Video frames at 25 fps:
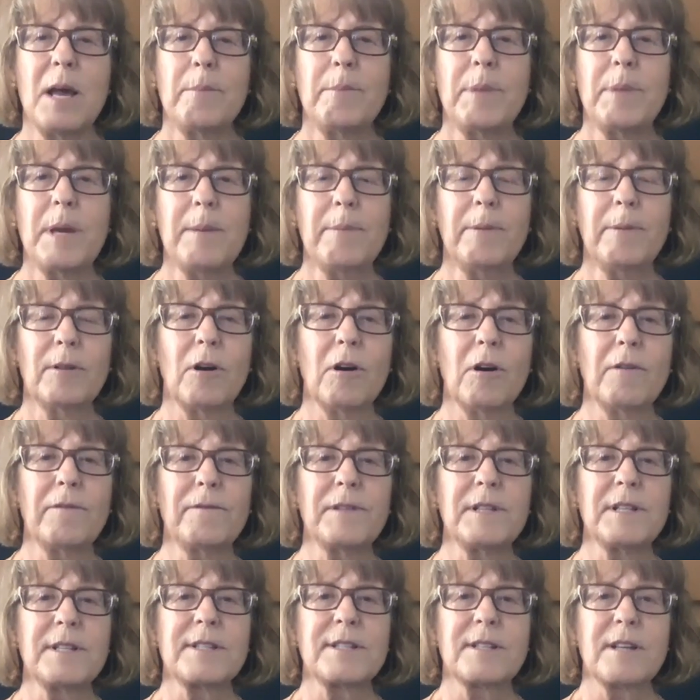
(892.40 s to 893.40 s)
people
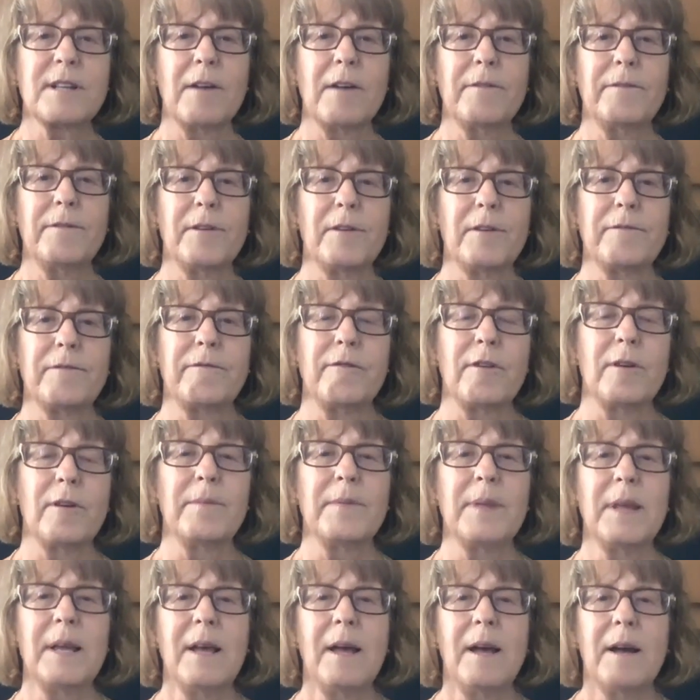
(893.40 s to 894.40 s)
often suffer
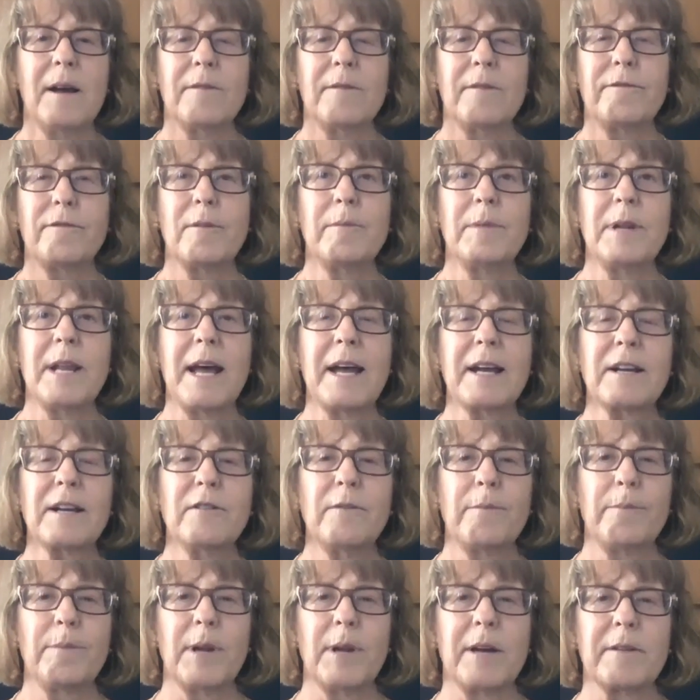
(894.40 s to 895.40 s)
from lack
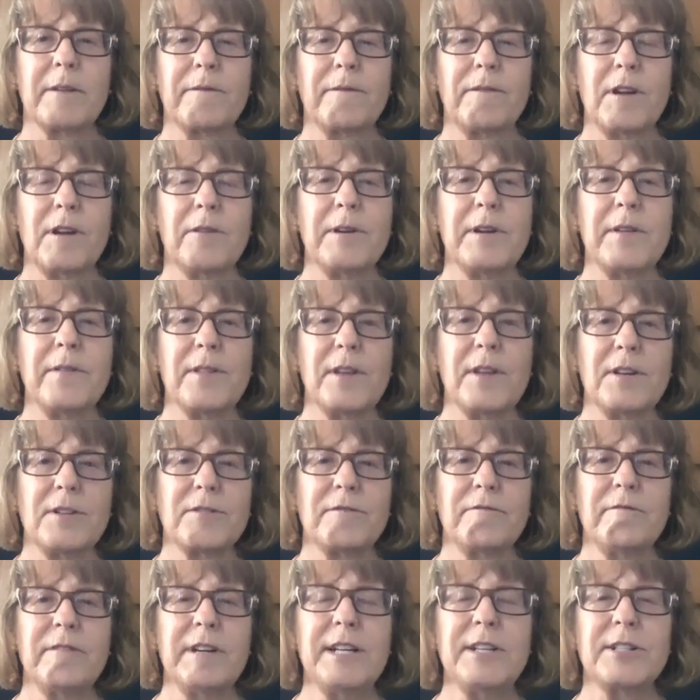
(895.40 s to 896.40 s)
of blood flow in
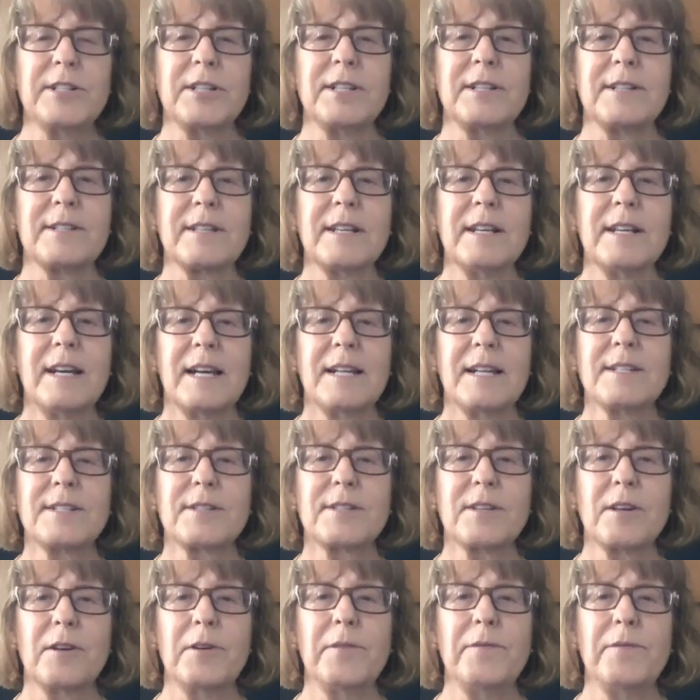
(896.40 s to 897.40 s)
those regions. And
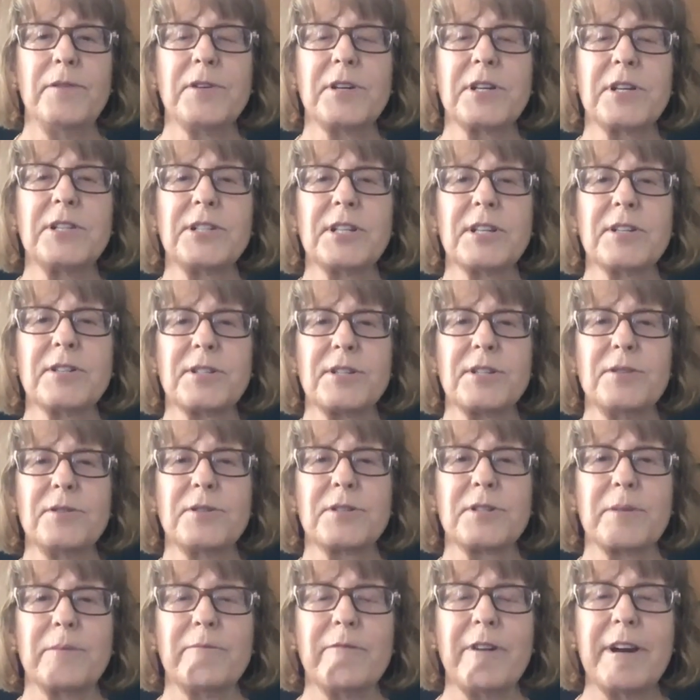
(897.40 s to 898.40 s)
so if you can just do
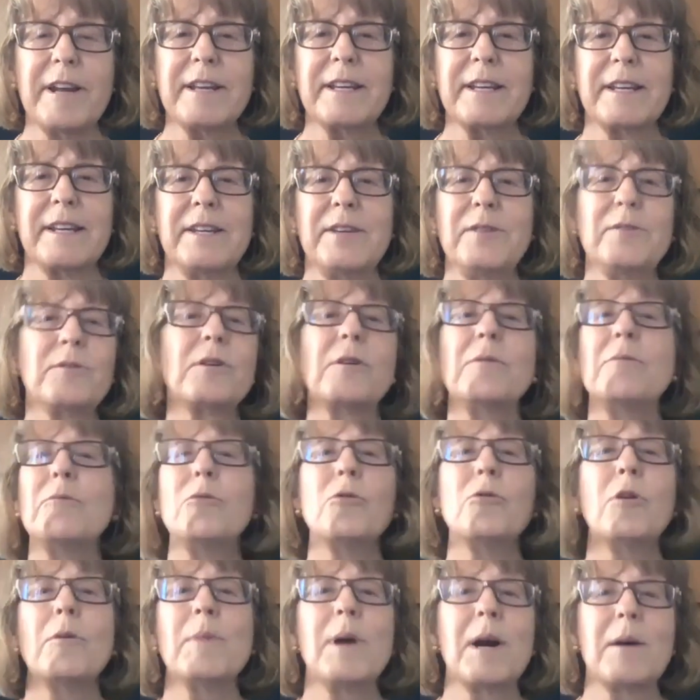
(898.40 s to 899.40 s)
some Reiki, you can
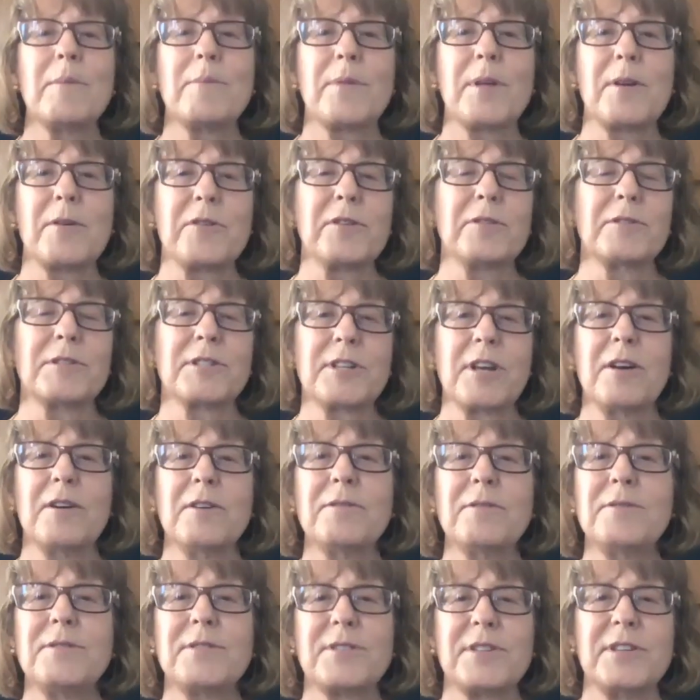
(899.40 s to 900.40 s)
warm up your
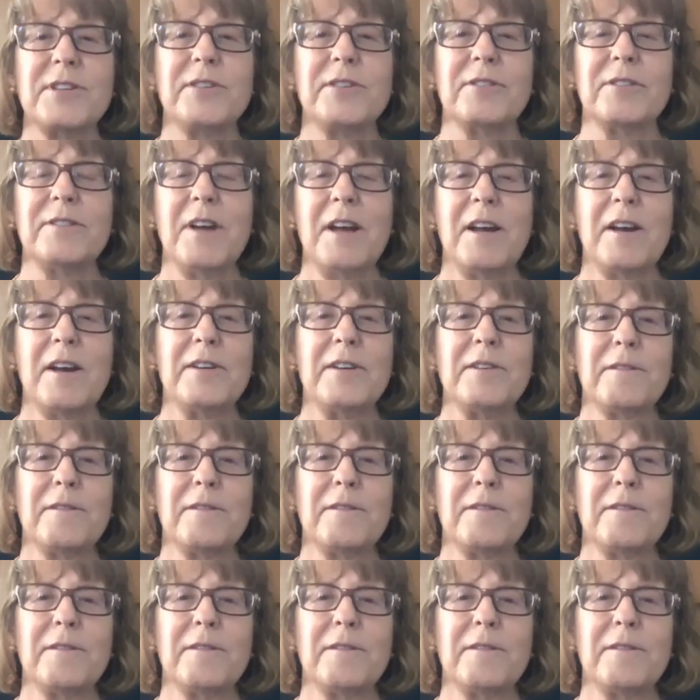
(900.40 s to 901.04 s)
toes and your